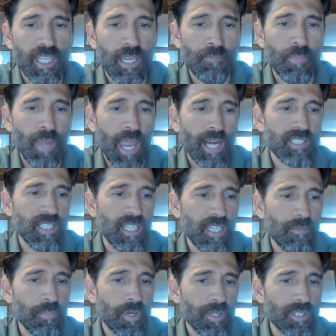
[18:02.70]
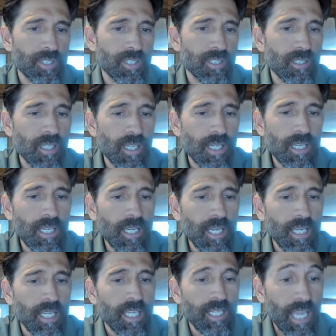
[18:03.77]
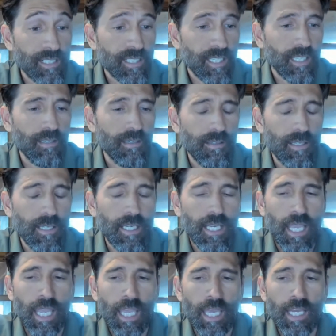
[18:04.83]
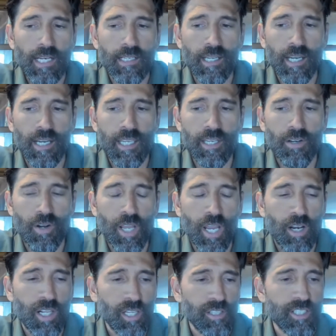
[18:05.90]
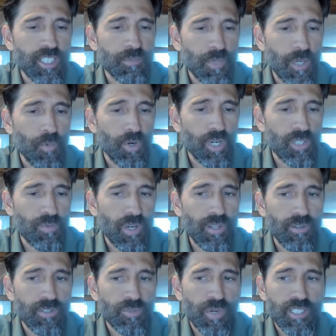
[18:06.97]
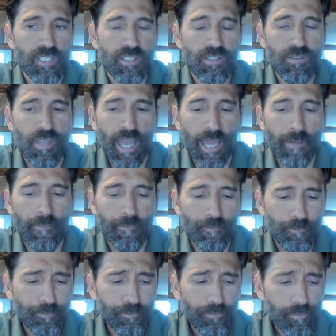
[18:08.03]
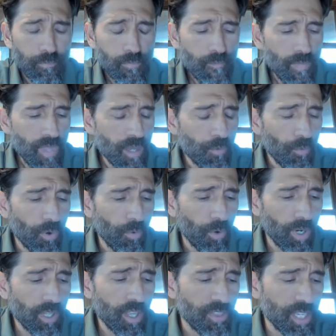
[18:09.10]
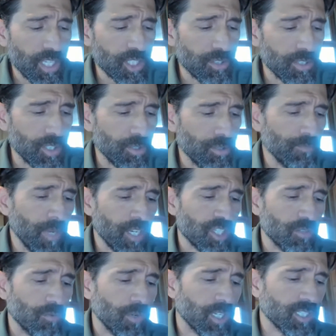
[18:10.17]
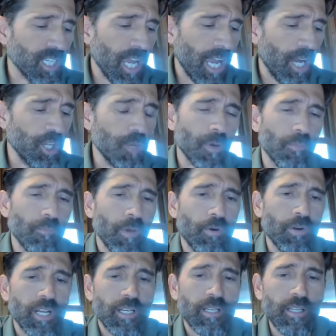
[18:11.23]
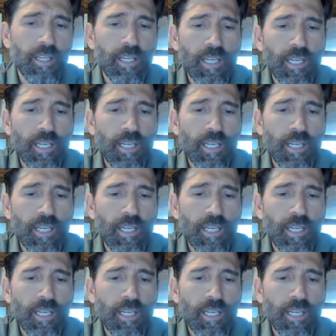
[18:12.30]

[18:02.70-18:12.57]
get back to in-person connecting, and and clearly Springboard is one of those ways to do that. One of the things you mentioned was how you promoted